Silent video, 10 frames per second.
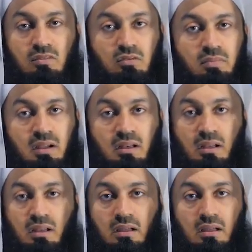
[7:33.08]

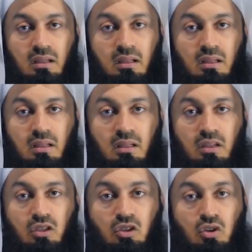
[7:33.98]
Subhanallah.
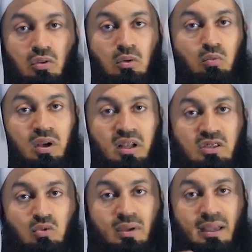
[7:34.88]
You know, the
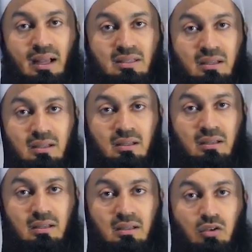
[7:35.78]
words we utter,
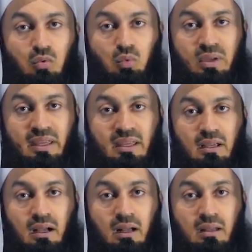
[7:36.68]

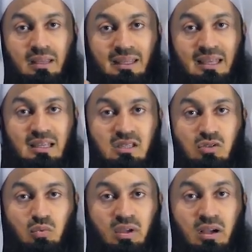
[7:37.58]
we are the
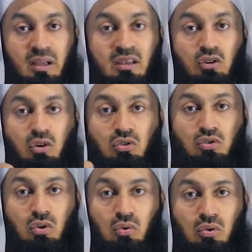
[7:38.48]
kings. We are in
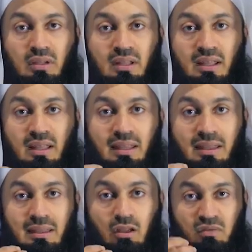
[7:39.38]
control
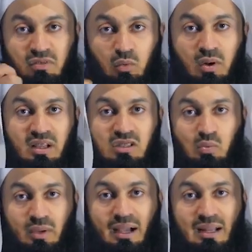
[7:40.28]
of the
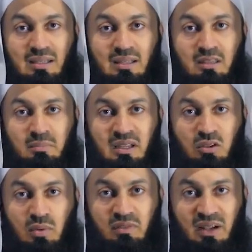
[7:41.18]
words we utter. The
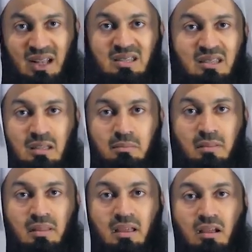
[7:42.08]
minute we've uttered
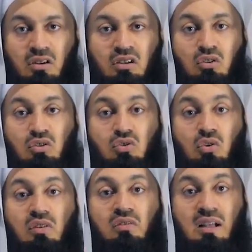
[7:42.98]
them, they are in
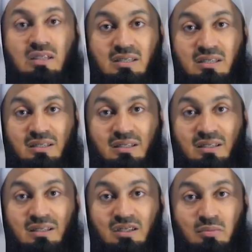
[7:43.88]
control of us.
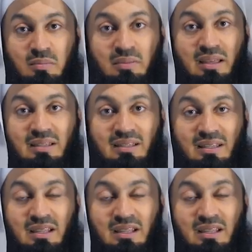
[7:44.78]
Remember that.